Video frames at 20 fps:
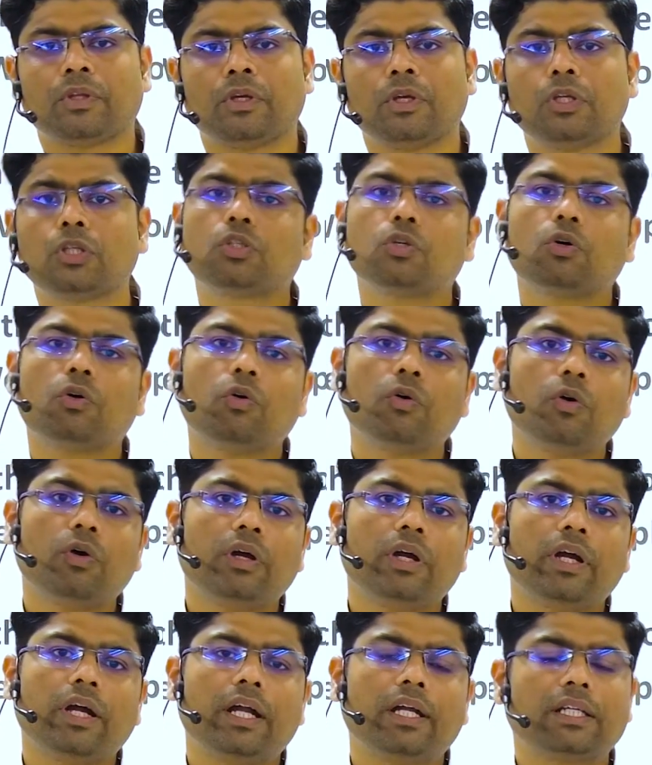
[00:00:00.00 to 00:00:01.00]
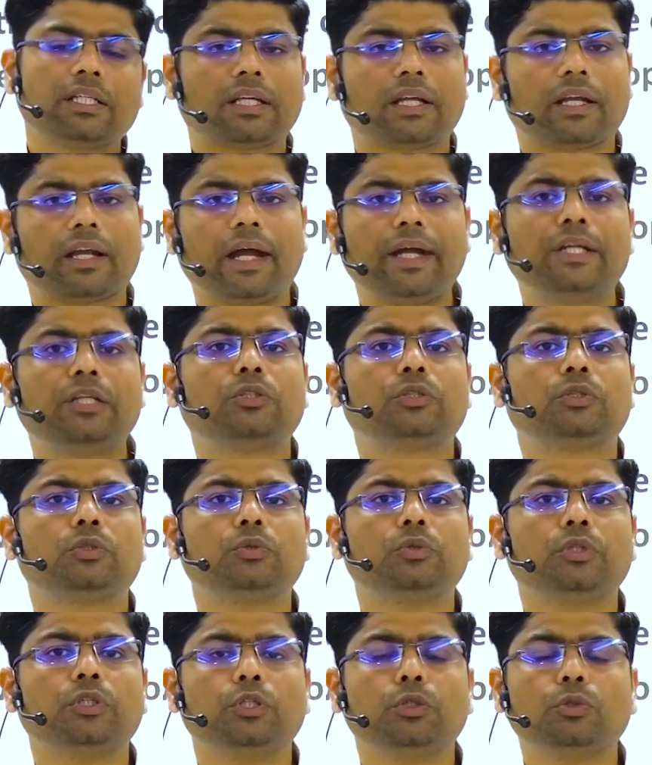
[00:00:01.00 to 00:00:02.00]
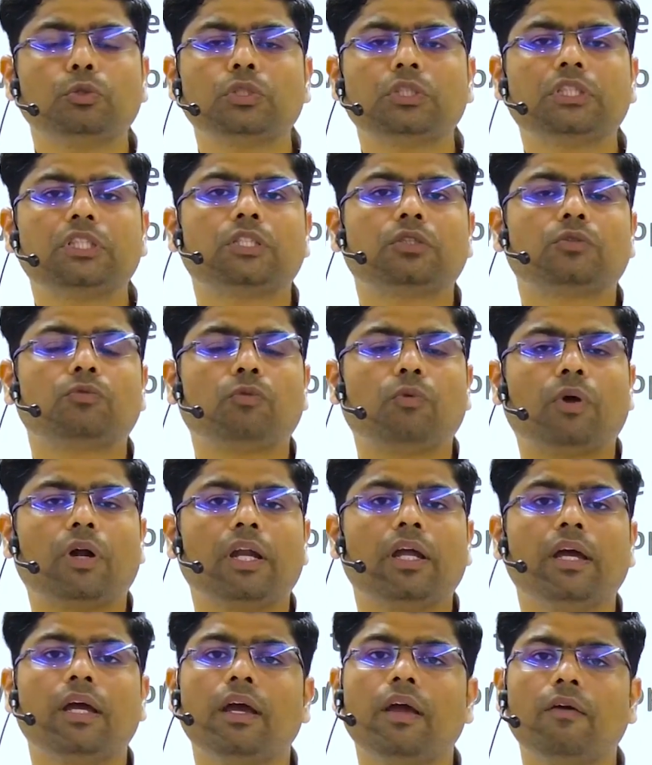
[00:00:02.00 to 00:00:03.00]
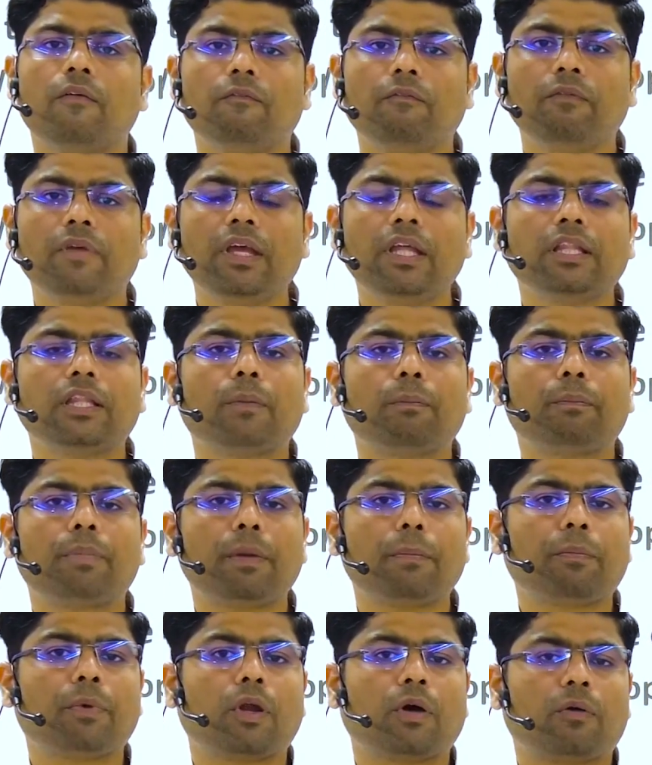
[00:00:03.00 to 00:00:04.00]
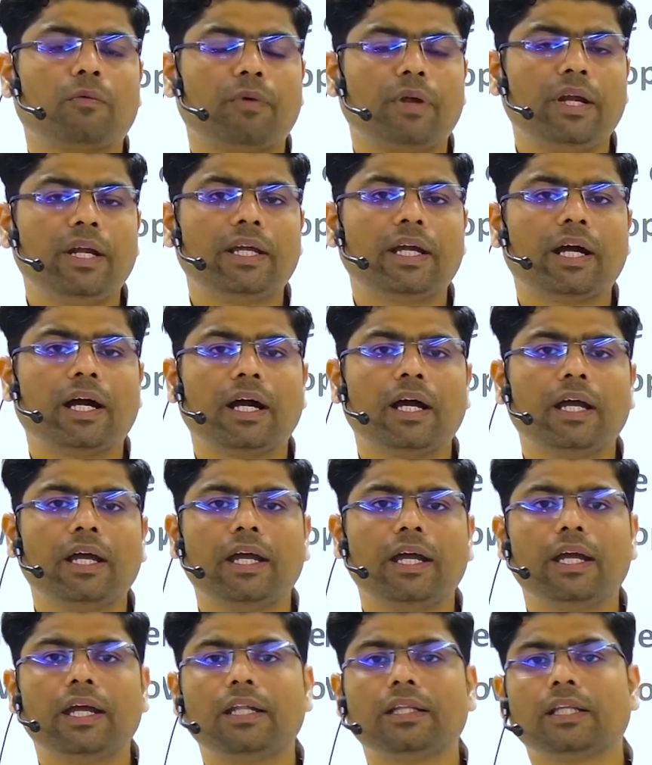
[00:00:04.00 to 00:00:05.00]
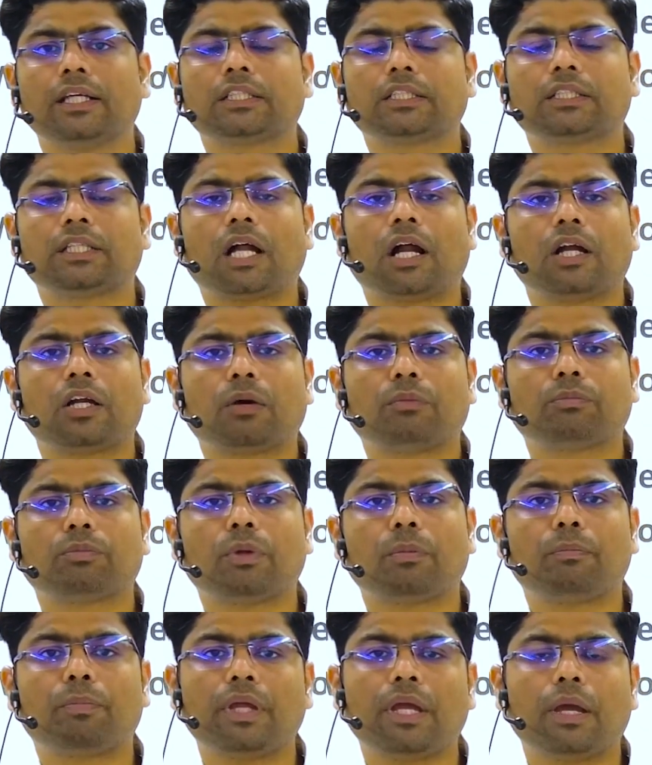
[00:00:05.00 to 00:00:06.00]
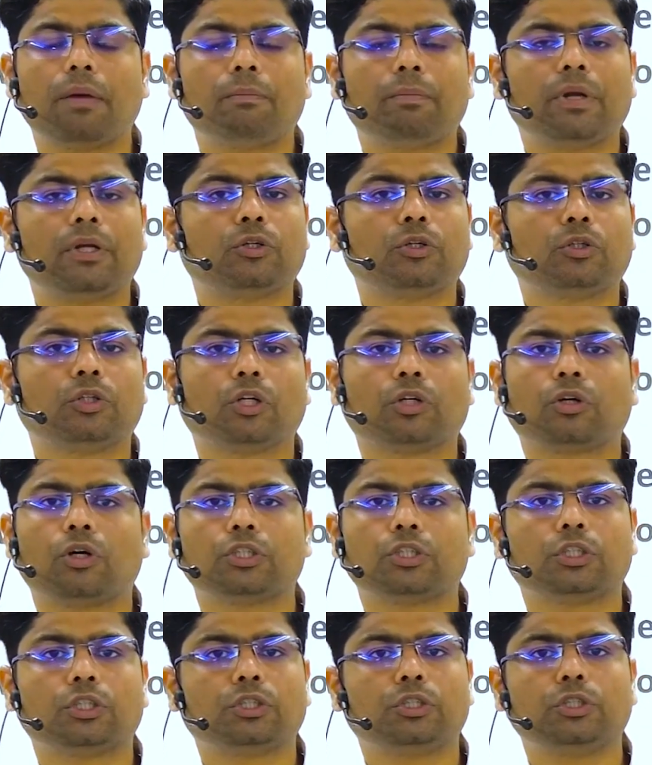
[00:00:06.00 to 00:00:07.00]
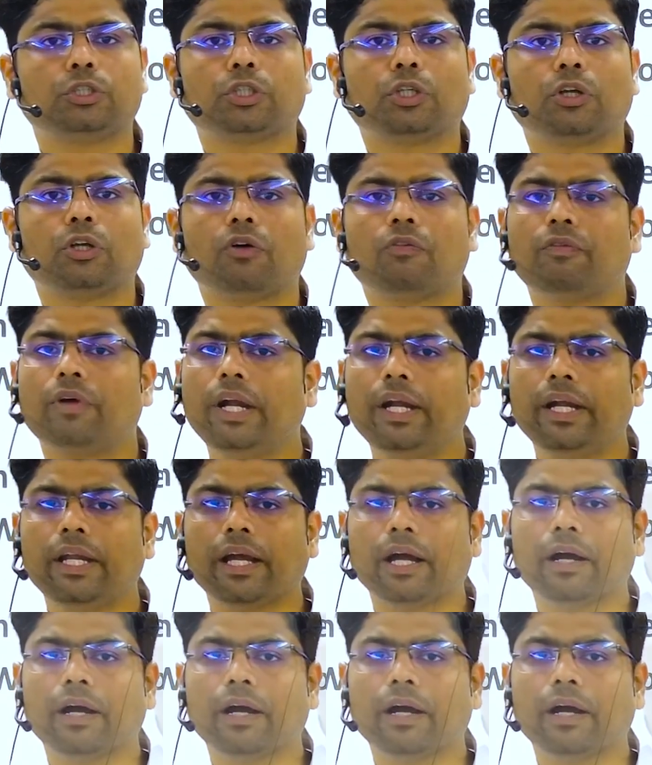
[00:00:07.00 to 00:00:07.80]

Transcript: So it is right to use this word "we the people of India" in the start of the preamble to the Constitution of India.